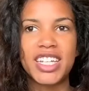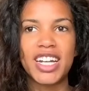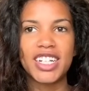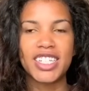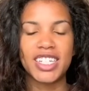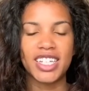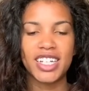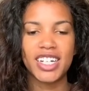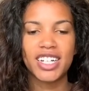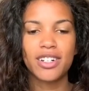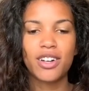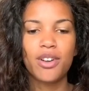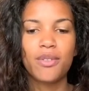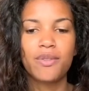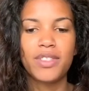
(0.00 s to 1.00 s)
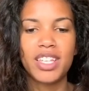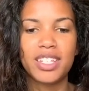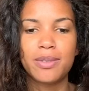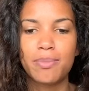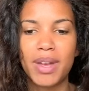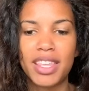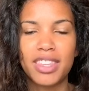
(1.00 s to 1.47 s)
The idea of
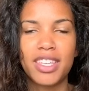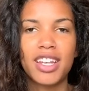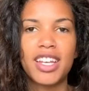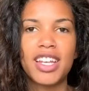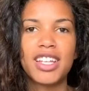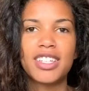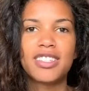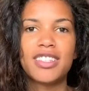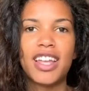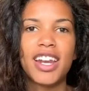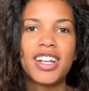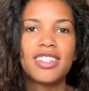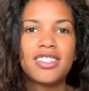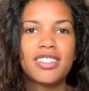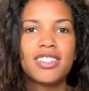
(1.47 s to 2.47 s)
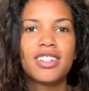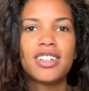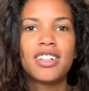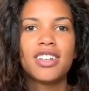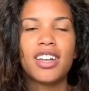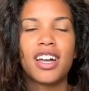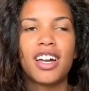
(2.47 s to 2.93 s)
this method is that it's
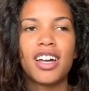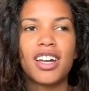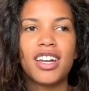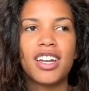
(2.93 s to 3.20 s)
uh,